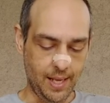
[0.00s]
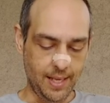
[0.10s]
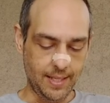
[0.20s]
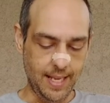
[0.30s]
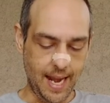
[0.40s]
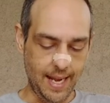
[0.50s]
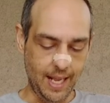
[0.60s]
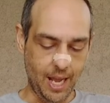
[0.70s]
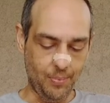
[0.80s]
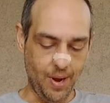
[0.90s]

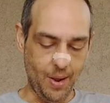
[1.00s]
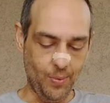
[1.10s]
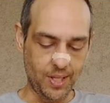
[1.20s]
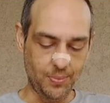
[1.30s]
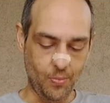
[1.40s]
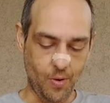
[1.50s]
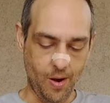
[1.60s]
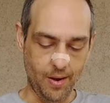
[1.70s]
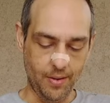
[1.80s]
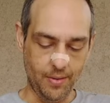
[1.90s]
Standing upright once
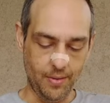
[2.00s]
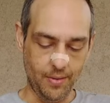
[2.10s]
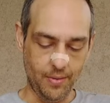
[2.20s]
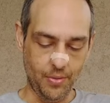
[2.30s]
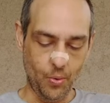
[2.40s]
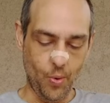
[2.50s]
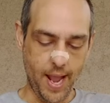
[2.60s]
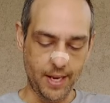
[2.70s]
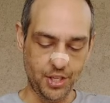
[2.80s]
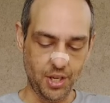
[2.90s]
more, the
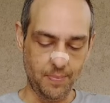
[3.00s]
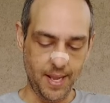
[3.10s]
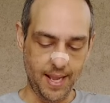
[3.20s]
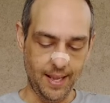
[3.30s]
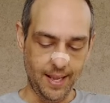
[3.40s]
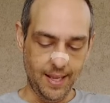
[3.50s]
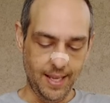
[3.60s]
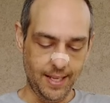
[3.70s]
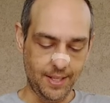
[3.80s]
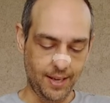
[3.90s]
way it should be,
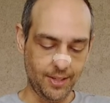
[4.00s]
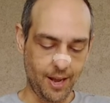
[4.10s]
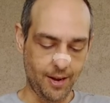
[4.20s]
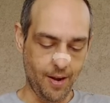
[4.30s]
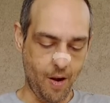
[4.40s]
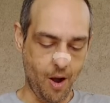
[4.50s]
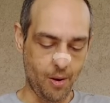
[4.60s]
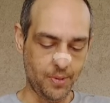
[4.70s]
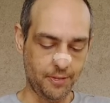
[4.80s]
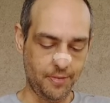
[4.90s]
he tugged on her
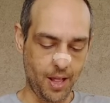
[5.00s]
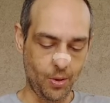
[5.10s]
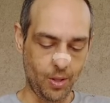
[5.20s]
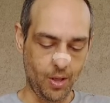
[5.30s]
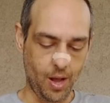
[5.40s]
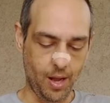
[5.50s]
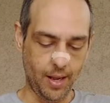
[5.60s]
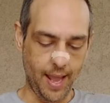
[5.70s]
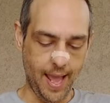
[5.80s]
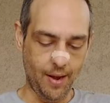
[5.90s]
arm to follow
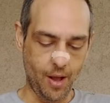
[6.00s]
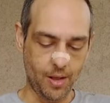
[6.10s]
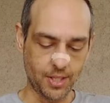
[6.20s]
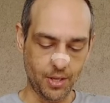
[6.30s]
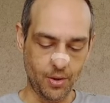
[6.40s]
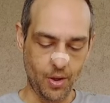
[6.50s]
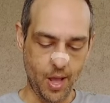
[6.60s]
along and also